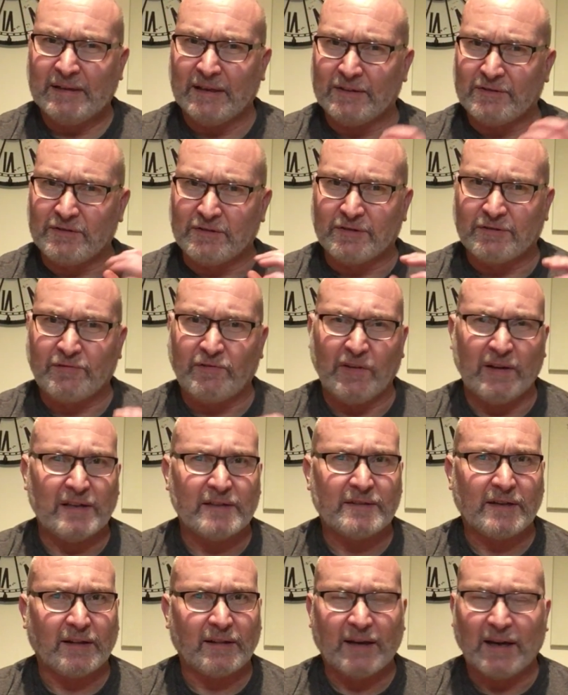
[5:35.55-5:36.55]
It just
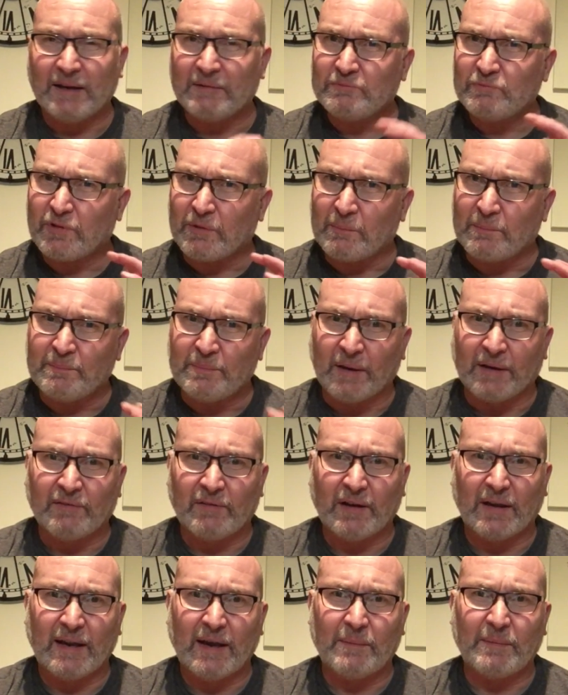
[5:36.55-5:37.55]
feels like that with a bit
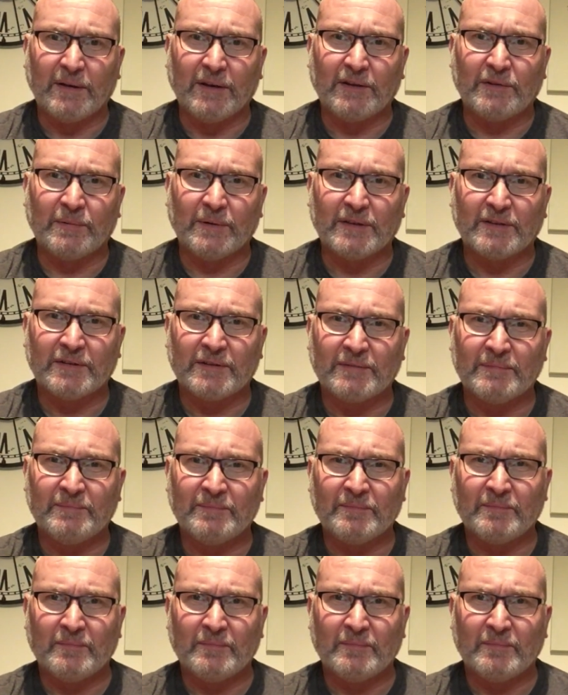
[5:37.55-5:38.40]
of a lemony twist.